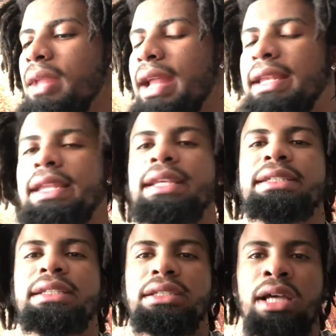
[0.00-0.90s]
a
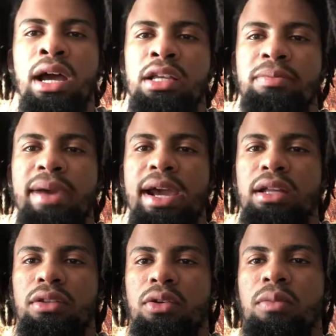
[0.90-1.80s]
decent sized
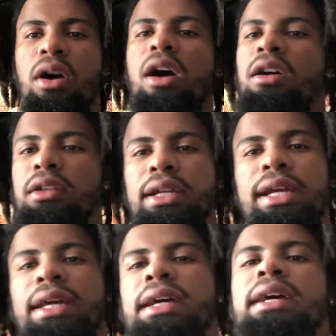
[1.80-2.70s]
bathroom, all of
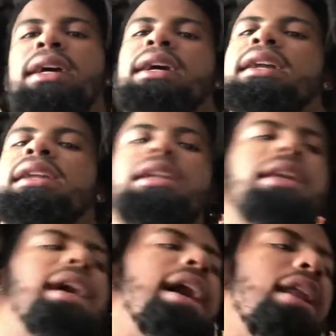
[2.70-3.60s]
that. Then
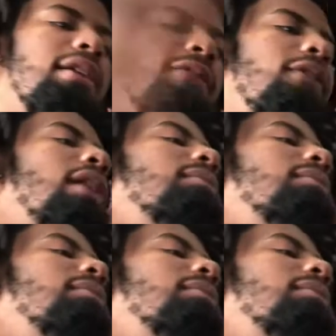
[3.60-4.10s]
they had the family